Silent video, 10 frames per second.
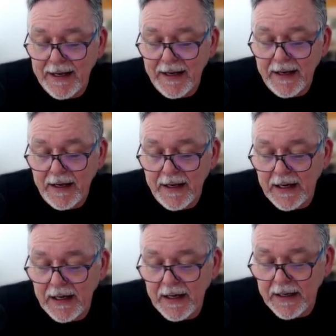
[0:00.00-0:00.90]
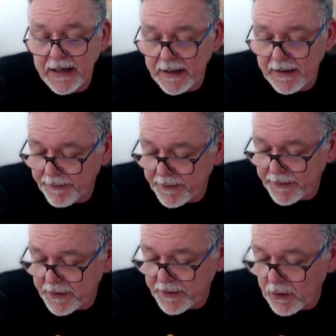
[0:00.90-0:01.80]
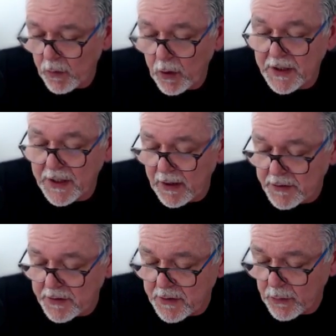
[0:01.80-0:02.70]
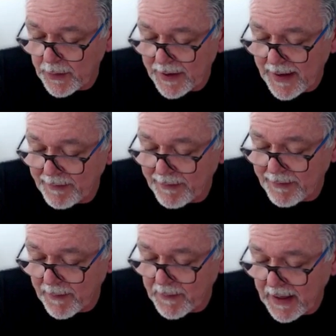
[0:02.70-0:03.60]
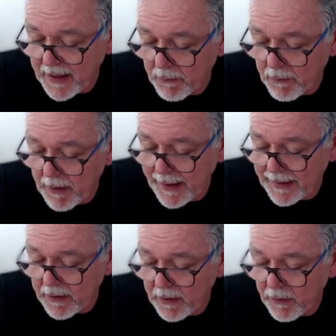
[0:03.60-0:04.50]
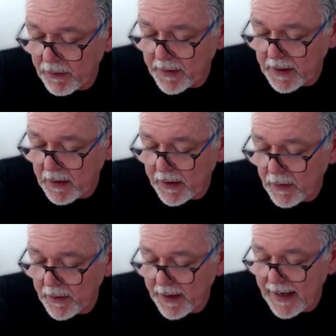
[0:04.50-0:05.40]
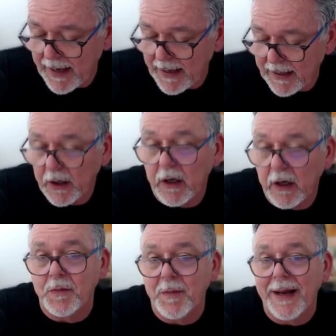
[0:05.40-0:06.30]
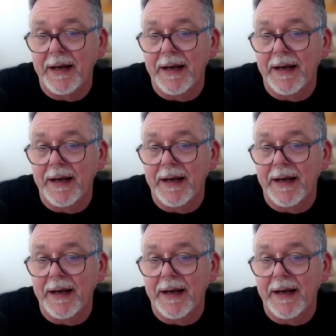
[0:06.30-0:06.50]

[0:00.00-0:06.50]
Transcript: If a student wants to close the window, they have to come down here, right click on the icon and hit the close button.